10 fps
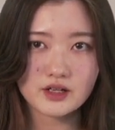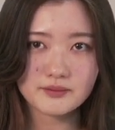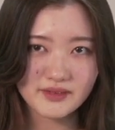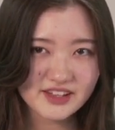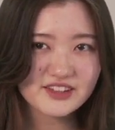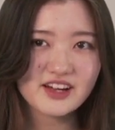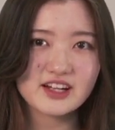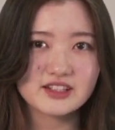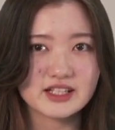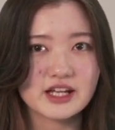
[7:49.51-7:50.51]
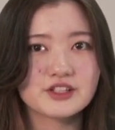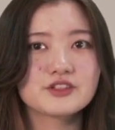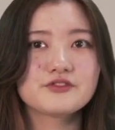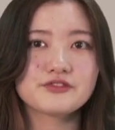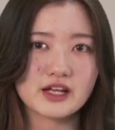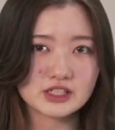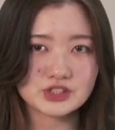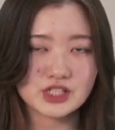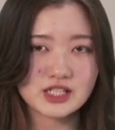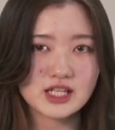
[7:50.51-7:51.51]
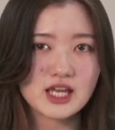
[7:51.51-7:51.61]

infarction